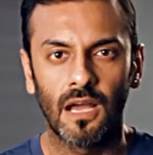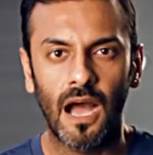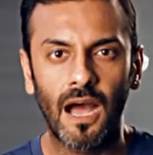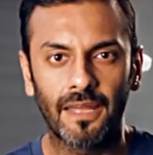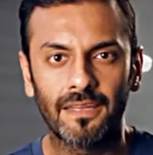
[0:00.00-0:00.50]

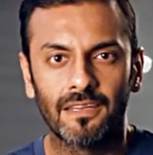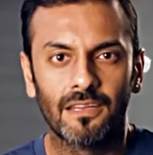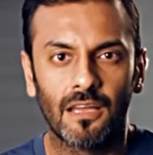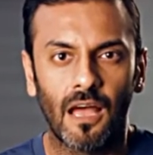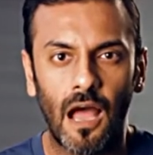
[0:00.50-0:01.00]
Hi,
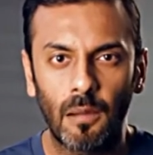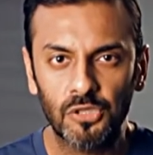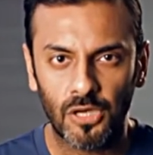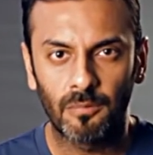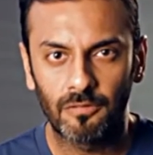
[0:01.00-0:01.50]
I'm
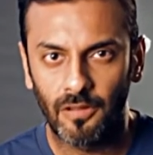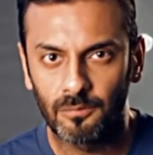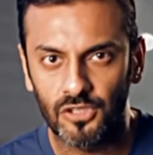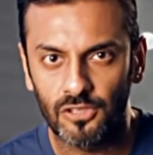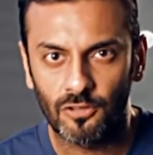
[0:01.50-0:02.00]
Shayamal
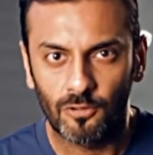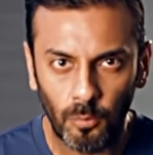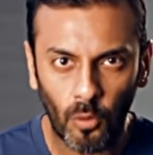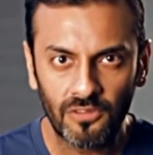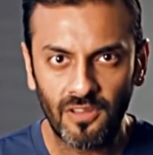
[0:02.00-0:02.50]
Vallabhjee,
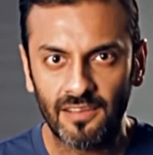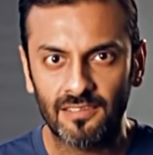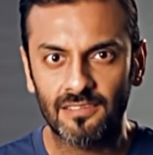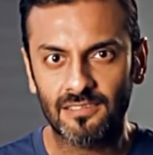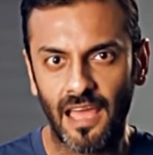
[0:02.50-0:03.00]
sports
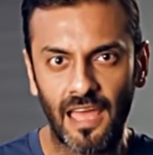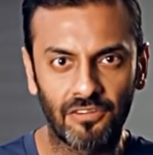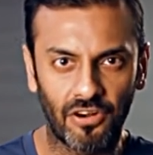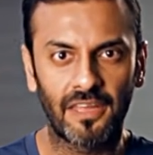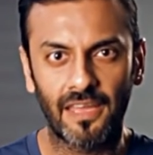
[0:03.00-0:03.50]
scientist
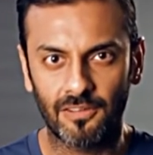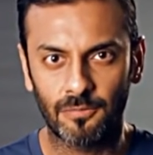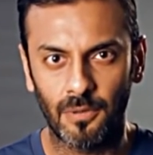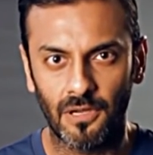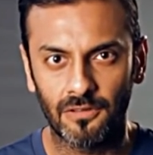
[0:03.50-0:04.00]
and running
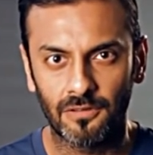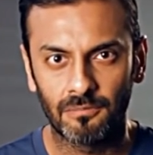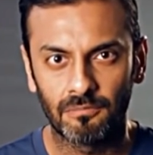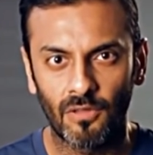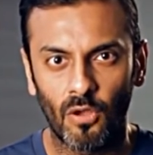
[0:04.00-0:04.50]
expert.
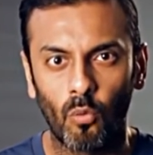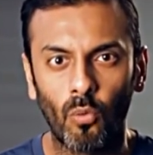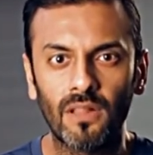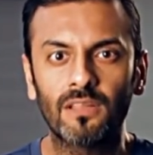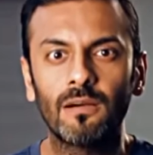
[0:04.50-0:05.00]

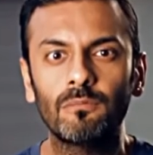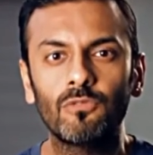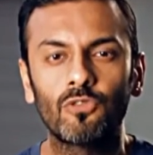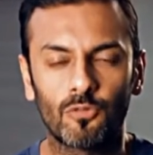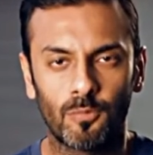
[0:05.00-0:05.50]
Welcome
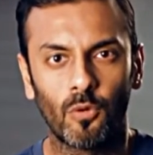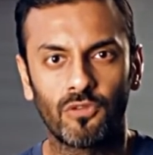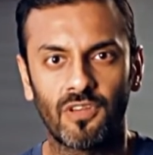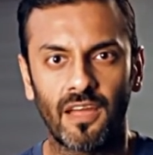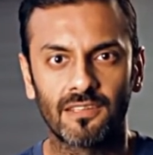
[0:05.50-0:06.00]
to
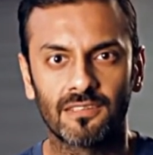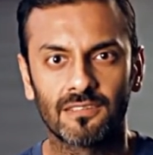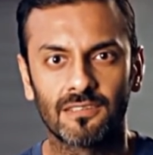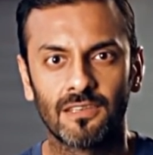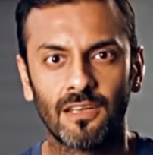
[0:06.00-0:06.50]
Sports Science.
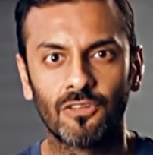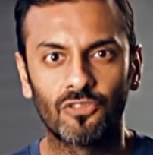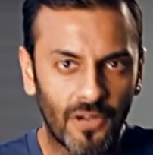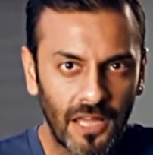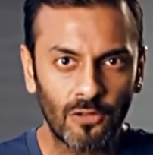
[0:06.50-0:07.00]

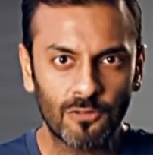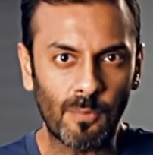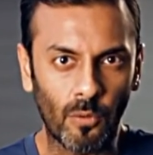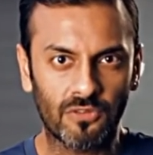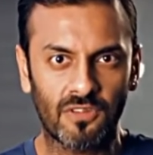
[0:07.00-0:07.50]
Today on
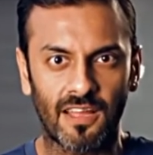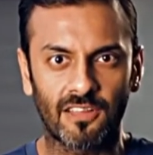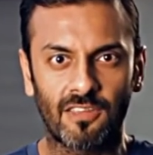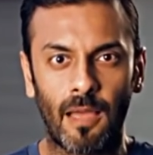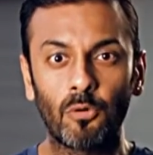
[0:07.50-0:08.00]
Sports
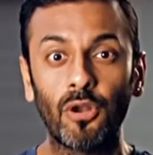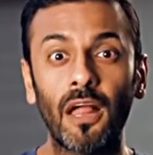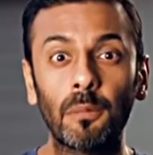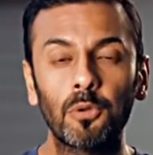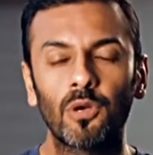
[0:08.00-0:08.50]
Science, I'm going to
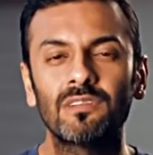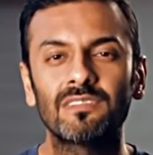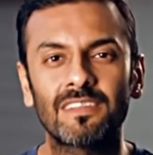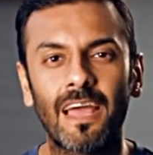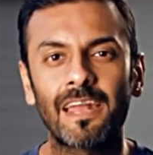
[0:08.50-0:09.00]
help you
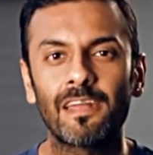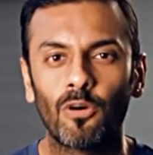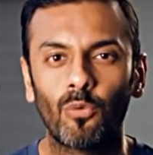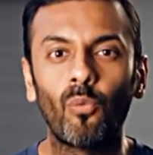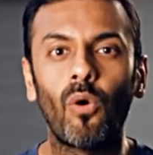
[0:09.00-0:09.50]
understand
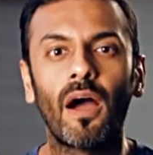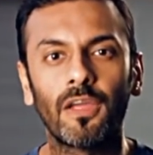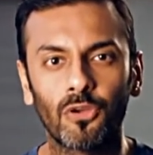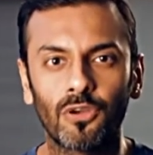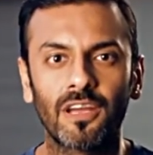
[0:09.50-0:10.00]
why
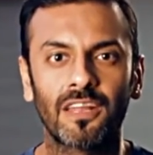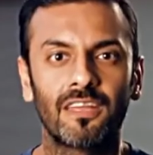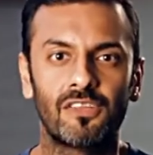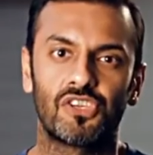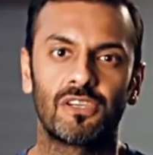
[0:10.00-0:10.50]
you're getting
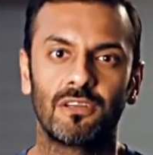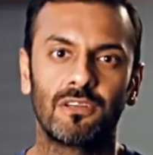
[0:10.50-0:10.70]
injured.